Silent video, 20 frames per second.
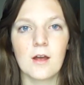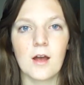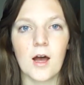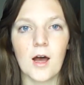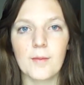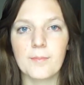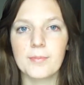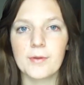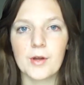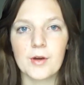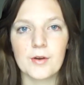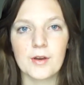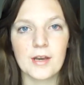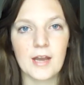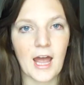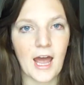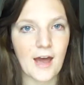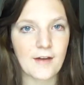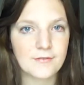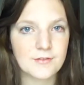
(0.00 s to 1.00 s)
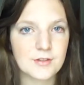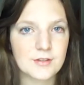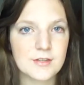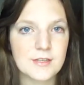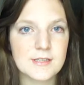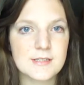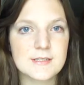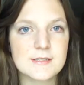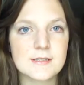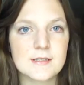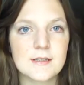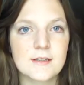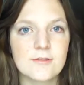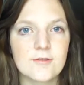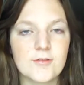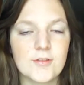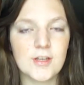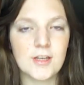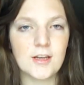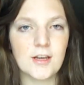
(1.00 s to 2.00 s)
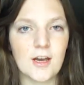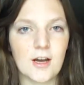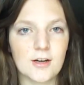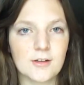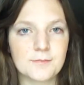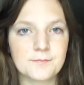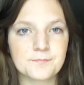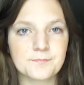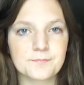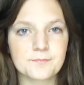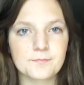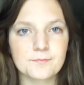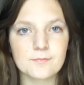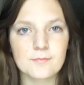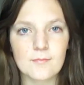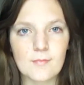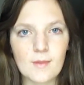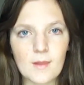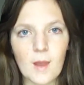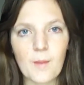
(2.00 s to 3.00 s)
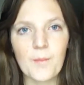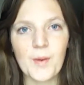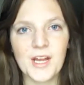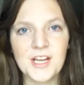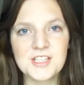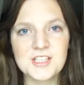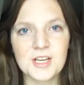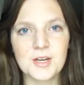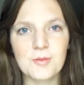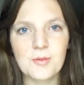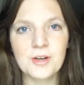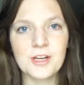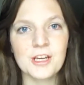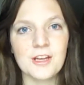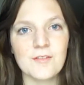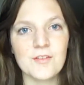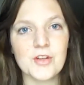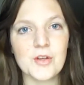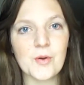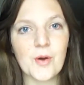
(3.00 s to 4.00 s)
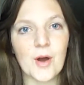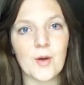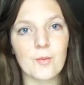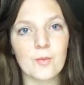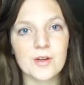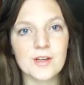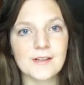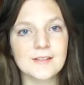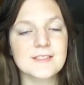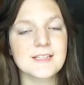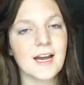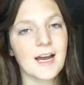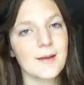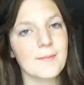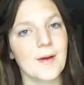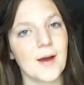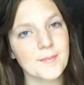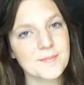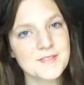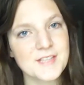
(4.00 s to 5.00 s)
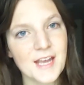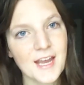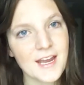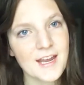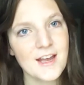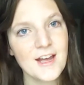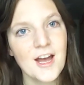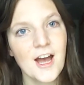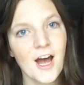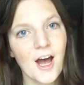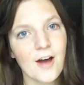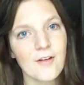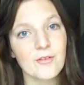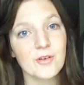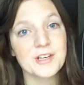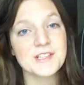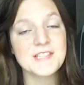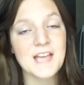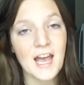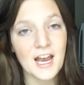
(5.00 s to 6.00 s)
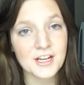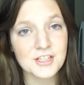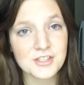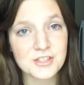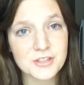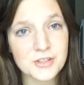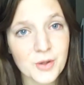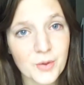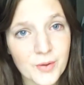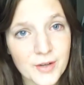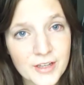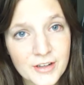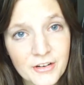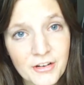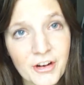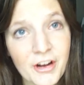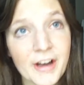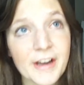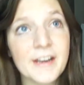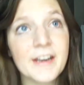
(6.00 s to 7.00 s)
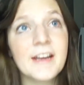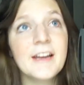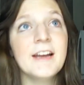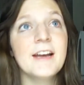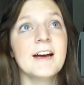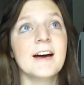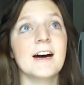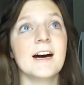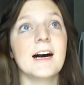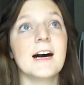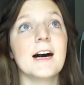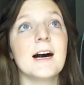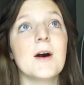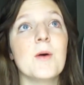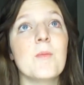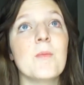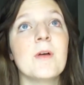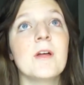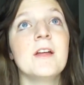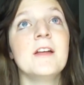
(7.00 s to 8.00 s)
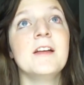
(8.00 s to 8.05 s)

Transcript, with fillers: uploaded after this video but I just kind of want to give you a real-time update of what is actually going on um,